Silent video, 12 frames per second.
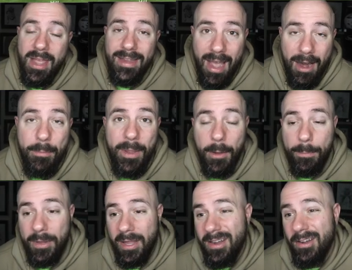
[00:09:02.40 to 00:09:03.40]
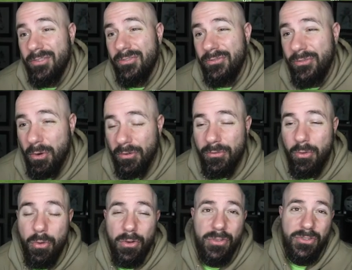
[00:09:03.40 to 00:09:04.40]
Got to make a play here. Fourth
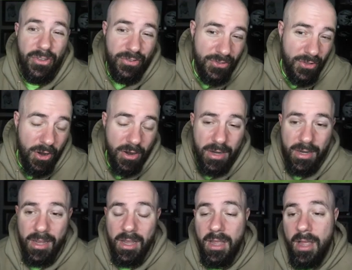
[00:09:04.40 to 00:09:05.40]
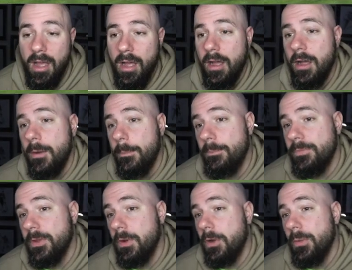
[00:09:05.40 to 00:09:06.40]
quarter just starting. Um,
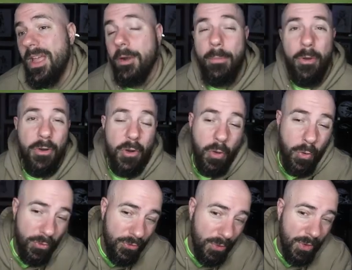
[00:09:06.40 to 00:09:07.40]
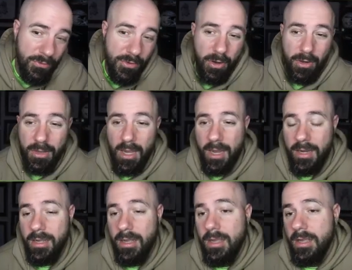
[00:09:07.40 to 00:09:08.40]
uh, we had a ball on our own 12 yard
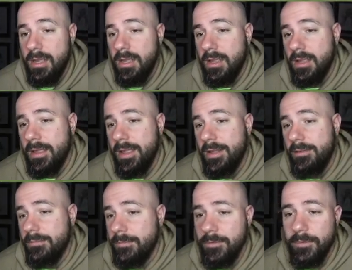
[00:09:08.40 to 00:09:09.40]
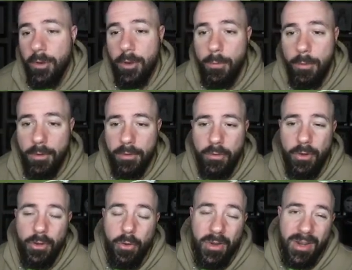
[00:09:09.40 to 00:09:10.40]
line, and Herbert going
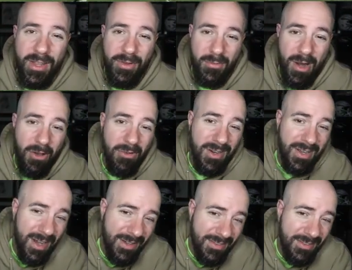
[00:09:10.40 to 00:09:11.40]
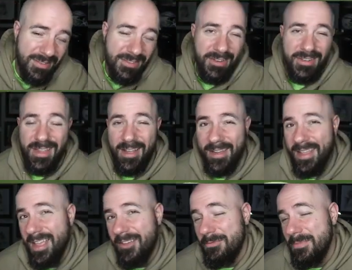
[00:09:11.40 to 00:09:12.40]
to go to the in route, cut this third down in half,